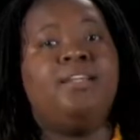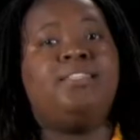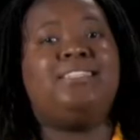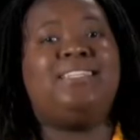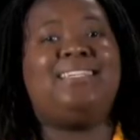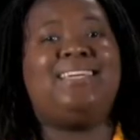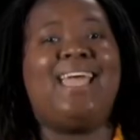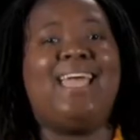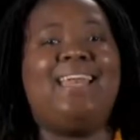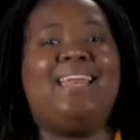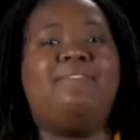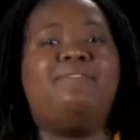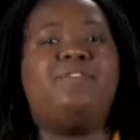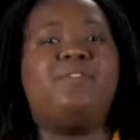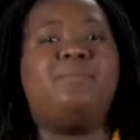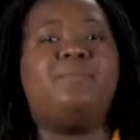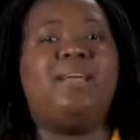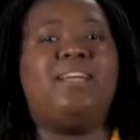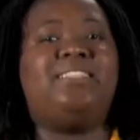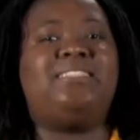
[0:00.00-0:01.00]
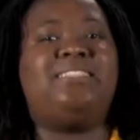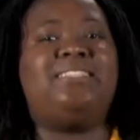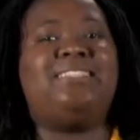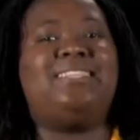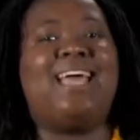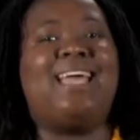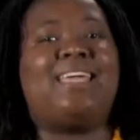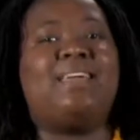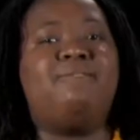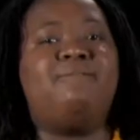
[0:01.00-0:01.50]
to gain
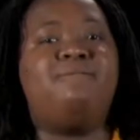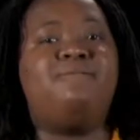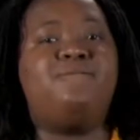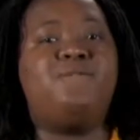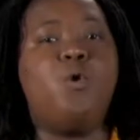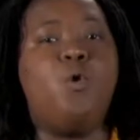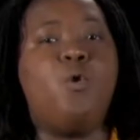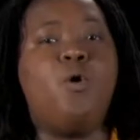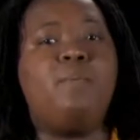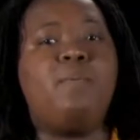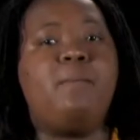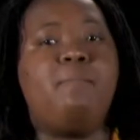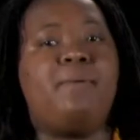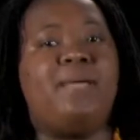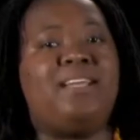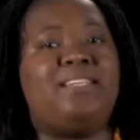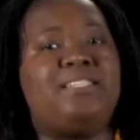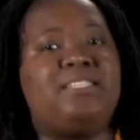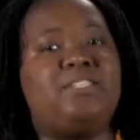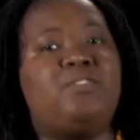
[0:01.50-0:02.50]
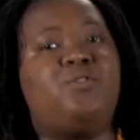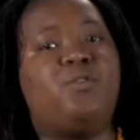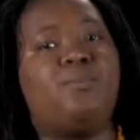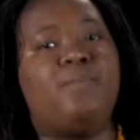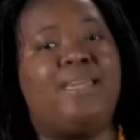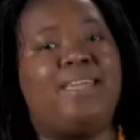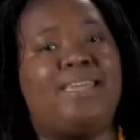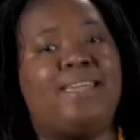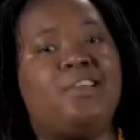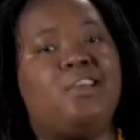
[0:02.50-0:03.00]
information that can form the basis for
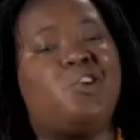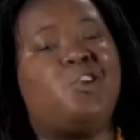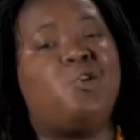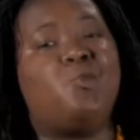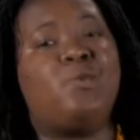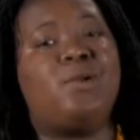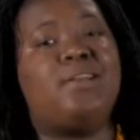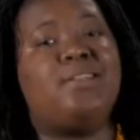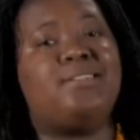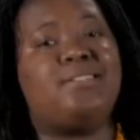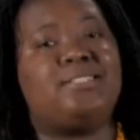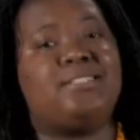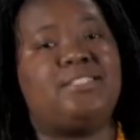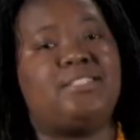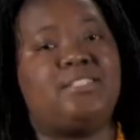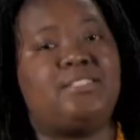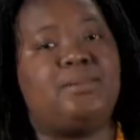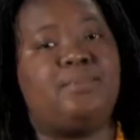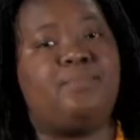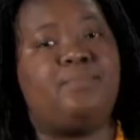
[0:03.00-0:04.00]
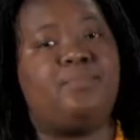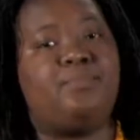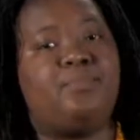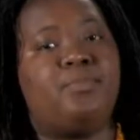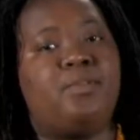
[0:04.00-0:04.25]
making a career decision